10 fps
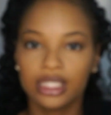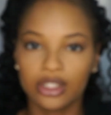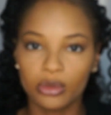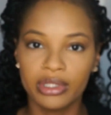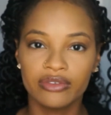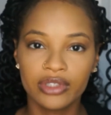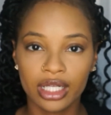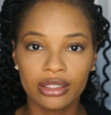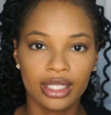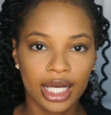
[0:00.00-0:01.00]
a little bit of
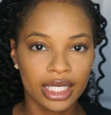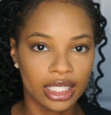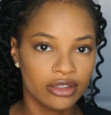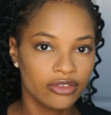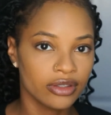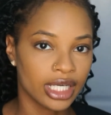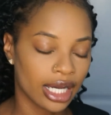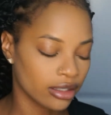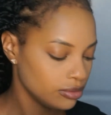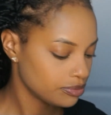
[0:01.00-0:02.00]
color that I need for
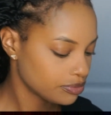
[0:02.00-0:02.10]
now.